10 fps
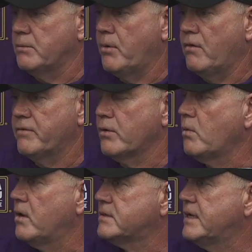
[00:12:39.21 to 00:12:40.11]
the ball very
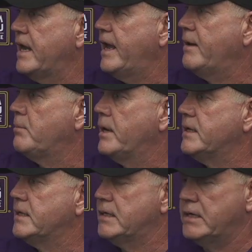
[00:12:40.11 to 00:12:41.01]
well today,
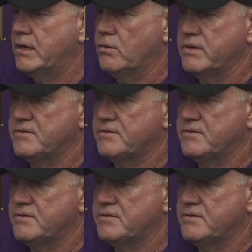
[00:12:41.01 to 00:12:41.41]
but, you know, he's